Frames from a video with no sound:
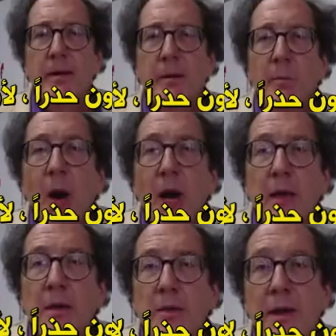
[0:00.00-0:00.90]
But
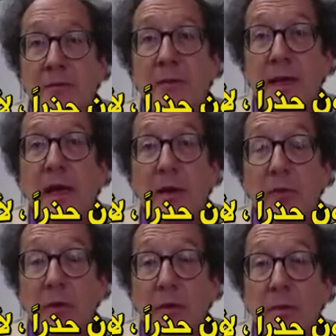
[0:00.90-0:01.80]
you have to be
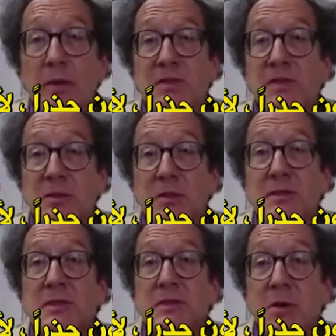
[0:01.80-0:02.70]
careful, because
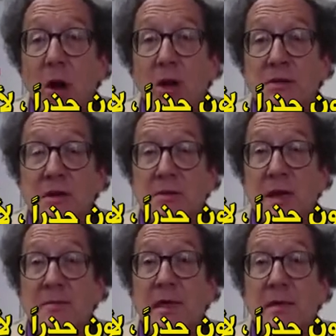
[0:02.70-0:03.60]
assurances are also
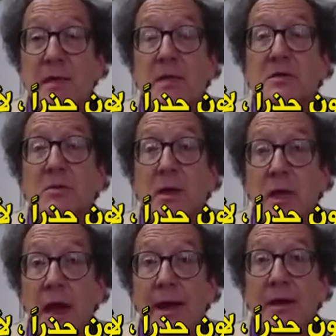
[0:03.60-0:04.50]
subject to a
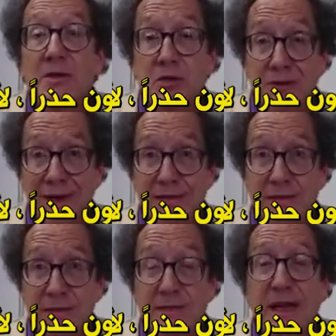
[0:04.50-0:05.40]
lot of tricks
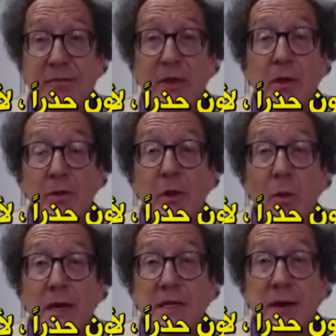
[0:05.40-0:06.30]
that you have to learn to
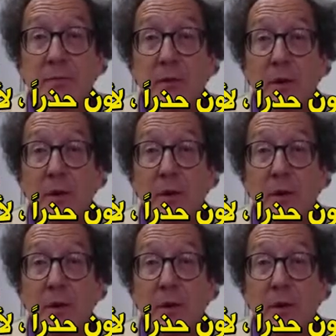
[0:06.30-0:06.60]
watch out for.